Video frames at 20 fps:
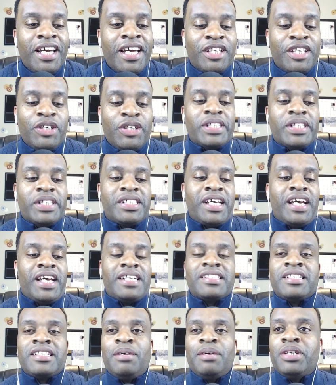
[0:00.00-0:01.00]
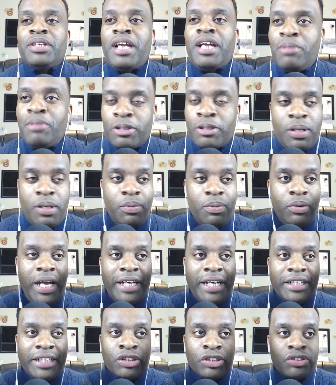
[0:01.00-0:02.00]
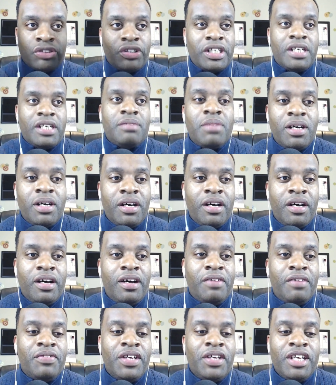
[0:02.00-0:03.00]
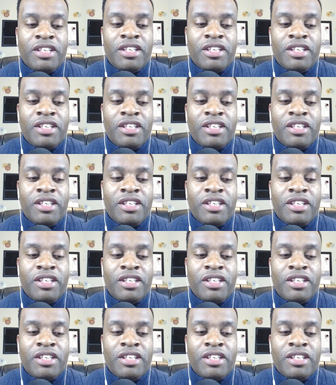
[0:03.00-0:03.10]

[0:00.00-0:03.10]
you attained something that most people like dream of